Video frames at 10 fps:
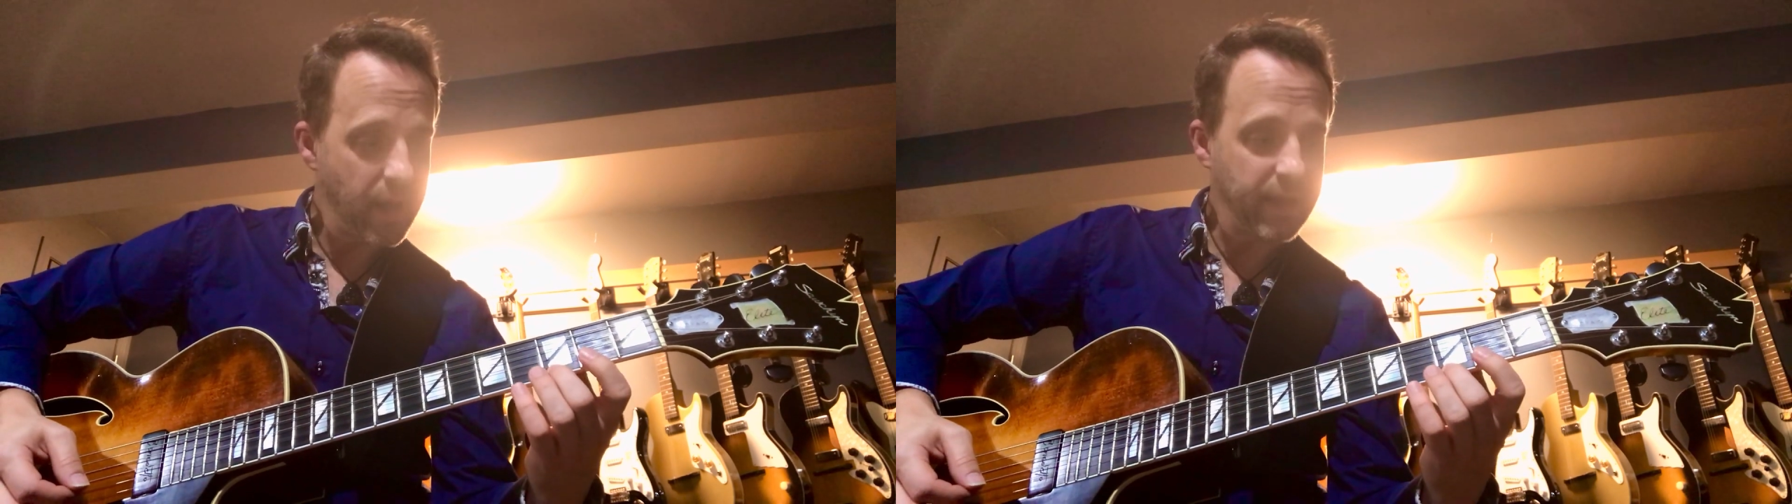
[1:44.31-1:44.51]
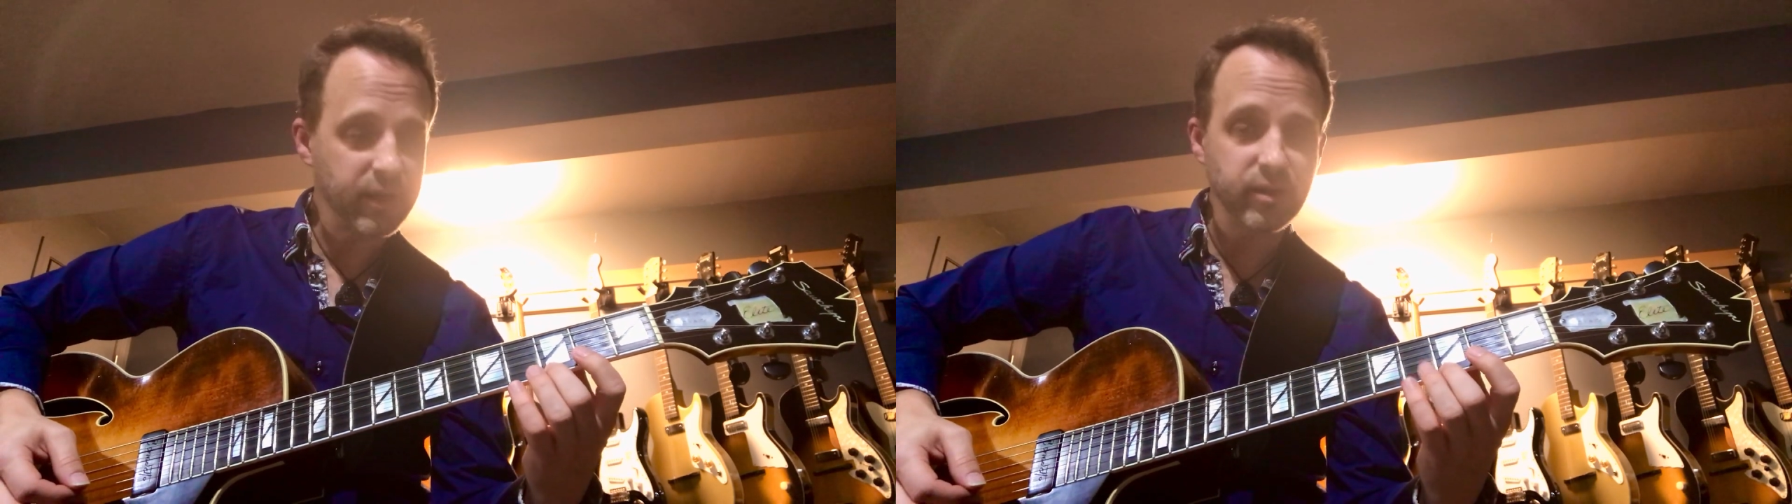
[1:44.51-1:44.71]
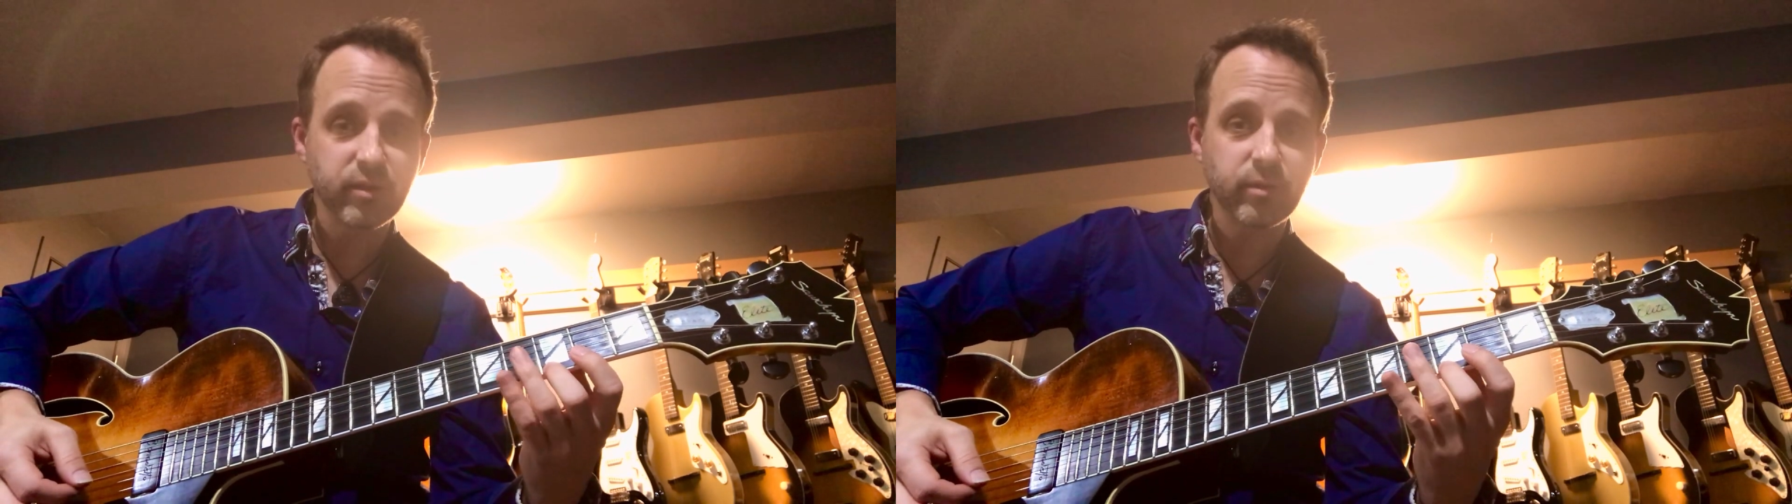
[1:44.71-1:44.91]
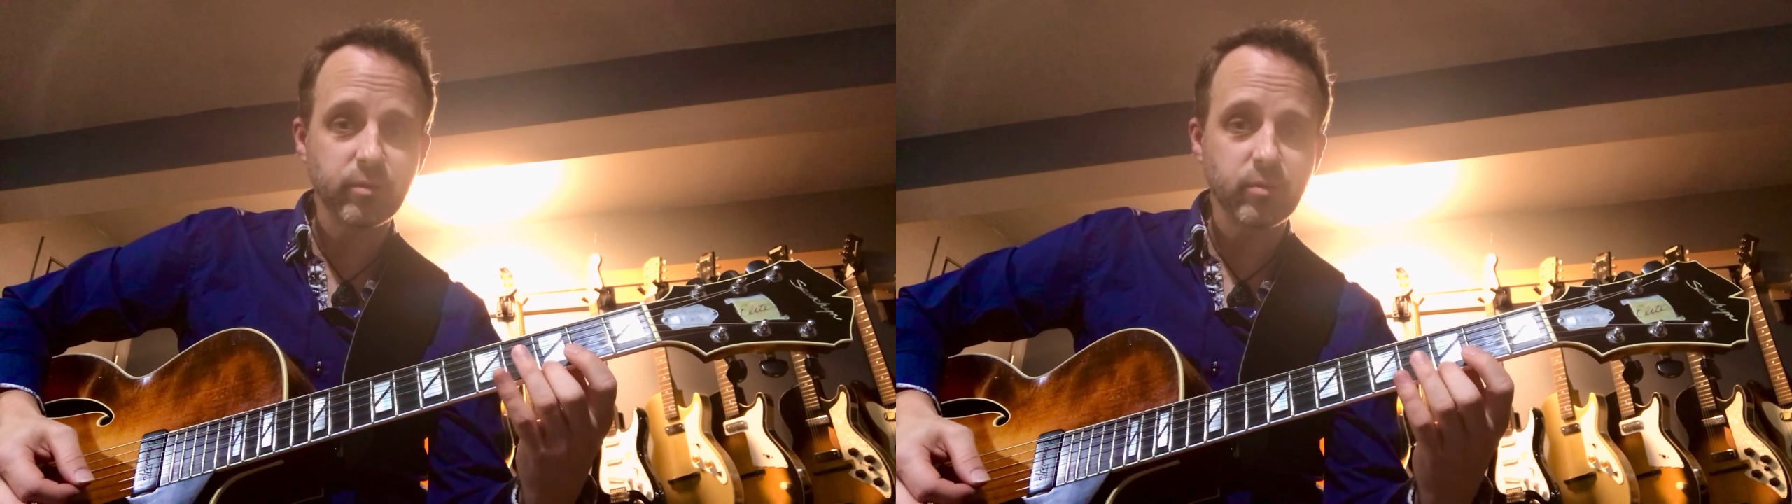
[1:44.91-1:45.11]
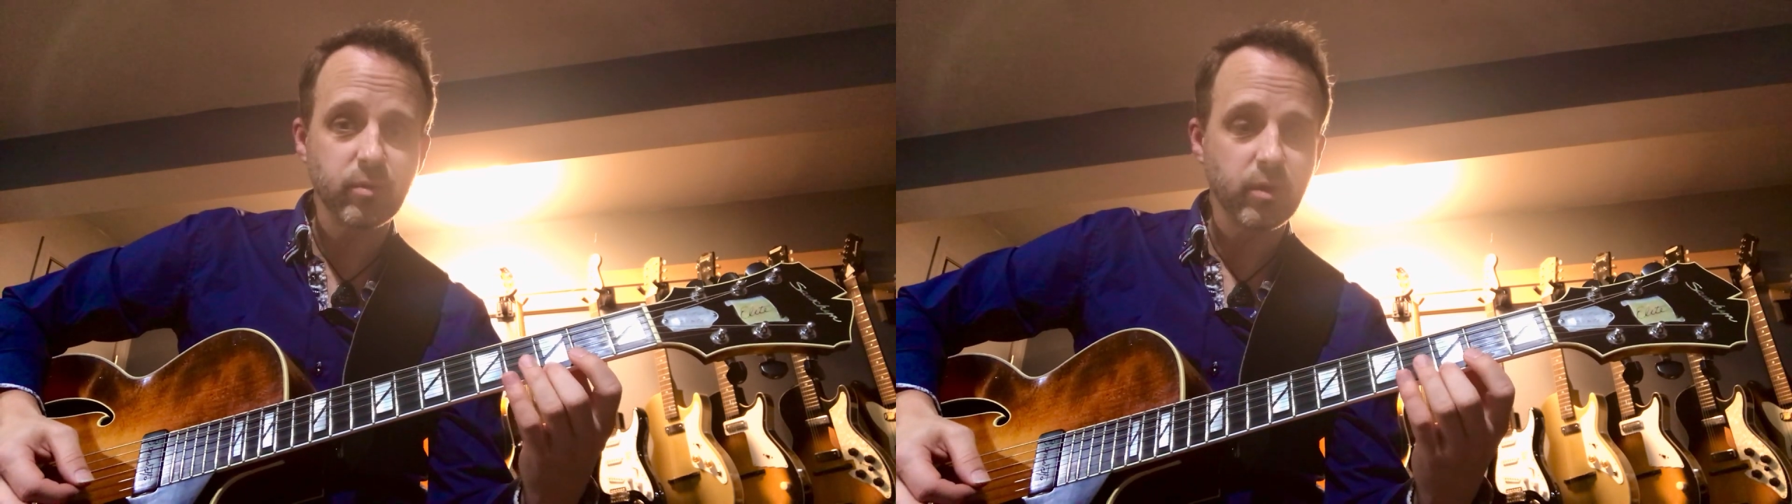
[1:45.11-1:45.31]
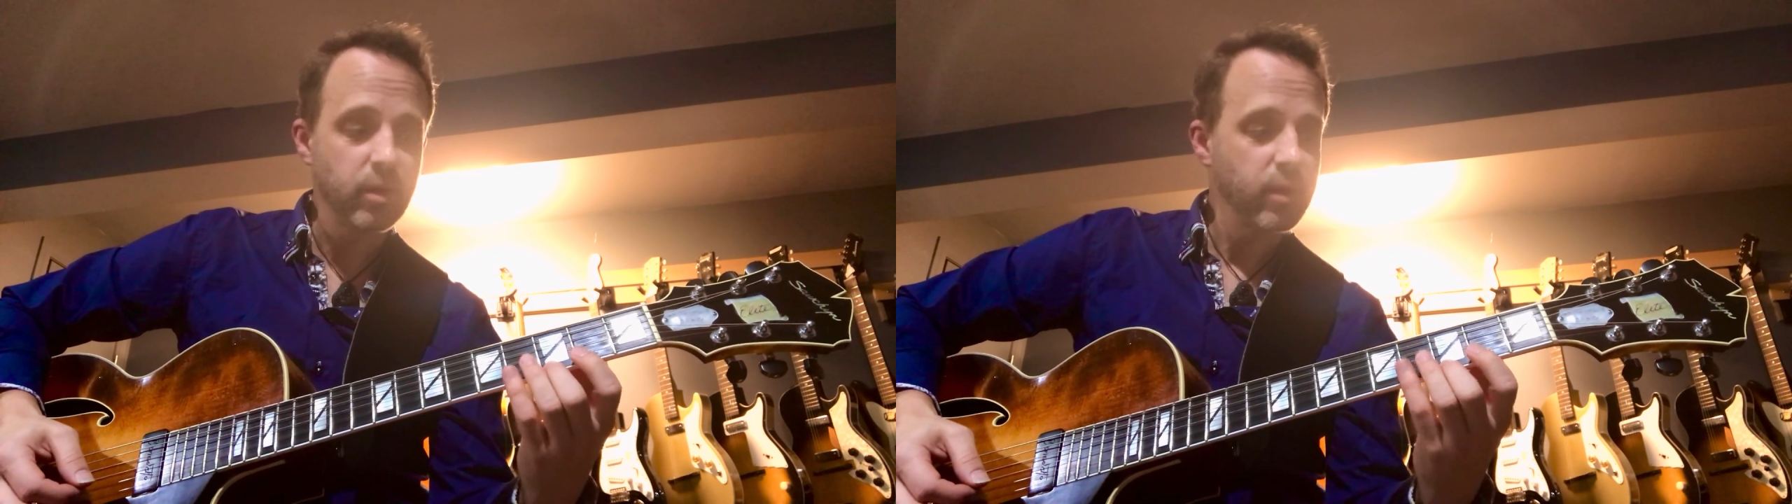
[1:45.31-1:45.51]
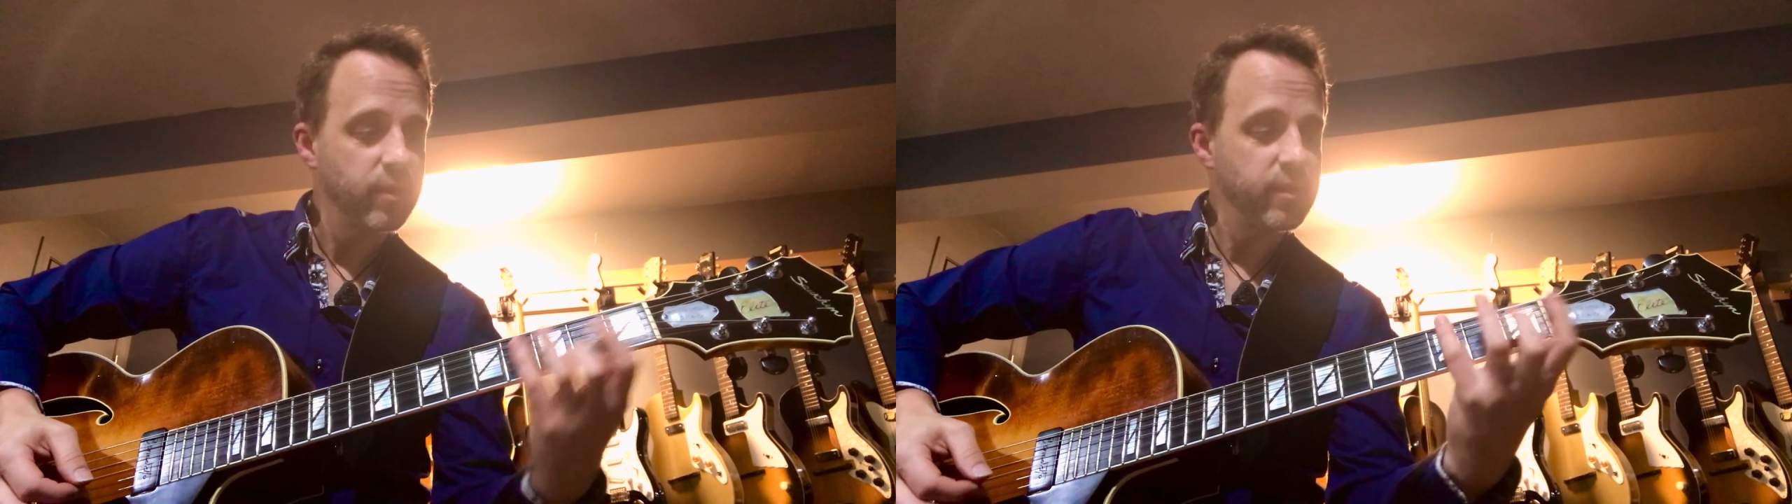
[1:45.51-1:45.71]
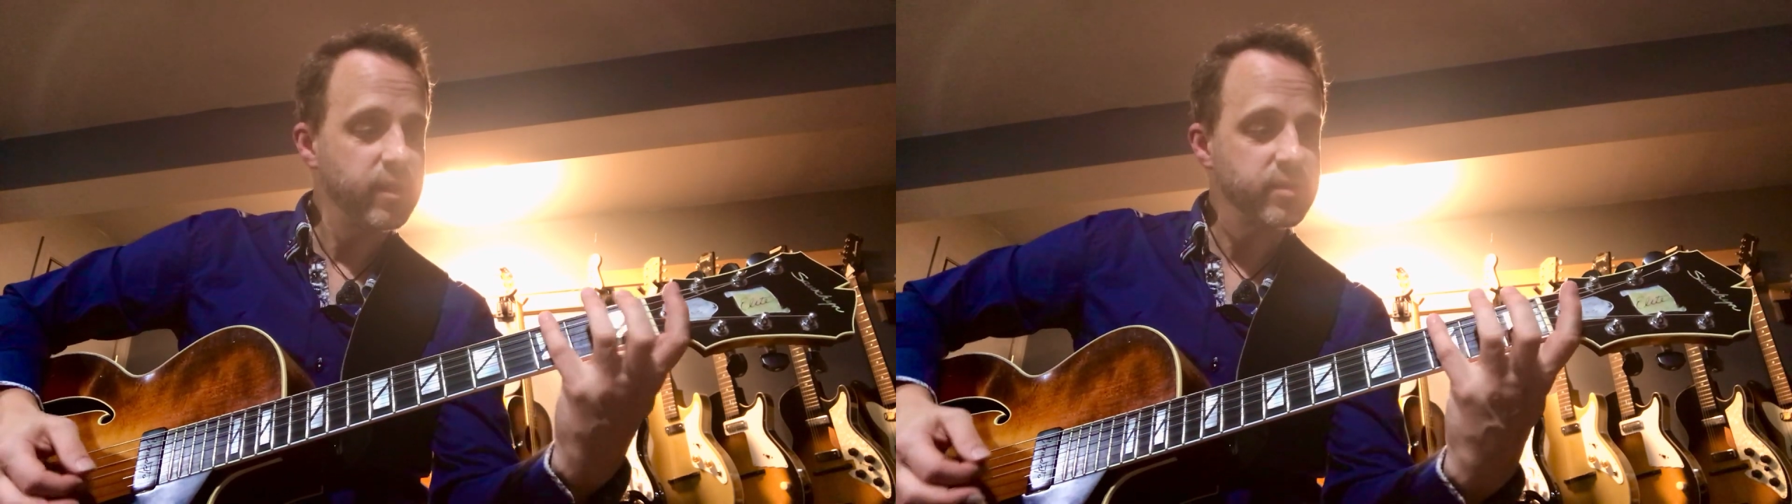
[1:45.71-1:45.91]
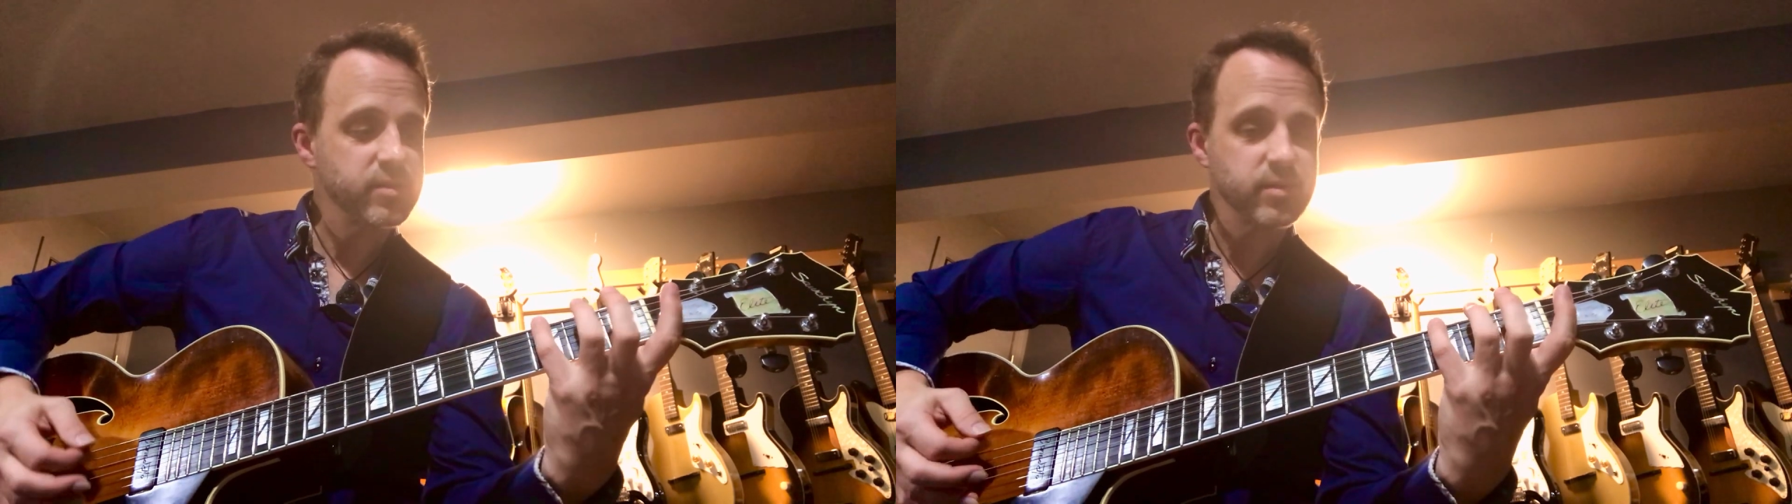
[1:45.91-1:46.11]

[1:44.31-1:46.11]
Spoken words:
I can do this,